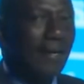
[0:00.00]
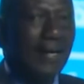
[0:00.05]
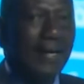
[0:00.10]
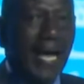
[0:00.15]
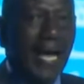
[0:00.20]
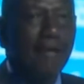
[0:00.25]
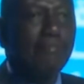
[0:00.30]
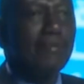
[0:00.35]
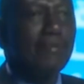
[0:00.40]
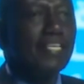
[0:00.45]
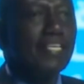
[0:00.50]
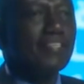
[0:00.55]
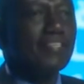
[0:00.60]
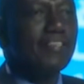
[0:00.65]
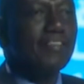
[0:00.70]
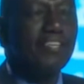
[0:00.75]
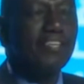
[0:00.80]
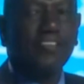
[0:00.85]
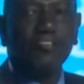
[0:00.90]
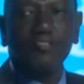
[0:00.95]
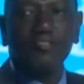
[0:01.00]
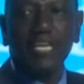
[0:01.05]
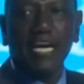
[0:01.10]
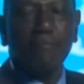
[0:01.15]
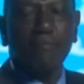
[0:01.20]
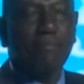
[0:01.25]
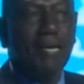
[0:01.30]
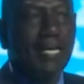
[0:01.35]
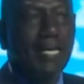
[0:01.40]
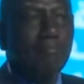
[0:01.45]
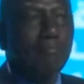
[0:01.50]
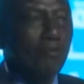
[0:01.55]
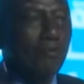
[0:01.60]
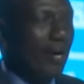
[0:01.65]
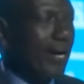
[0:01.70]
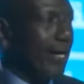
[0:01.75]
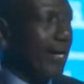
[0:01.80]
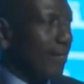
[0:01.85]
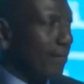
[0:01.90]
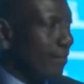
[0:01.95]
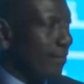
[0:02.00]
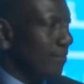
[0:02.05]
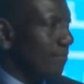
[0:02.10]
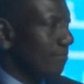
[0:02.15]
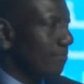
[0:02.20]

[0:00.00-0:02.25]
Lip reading: And I meet this young man, Brian.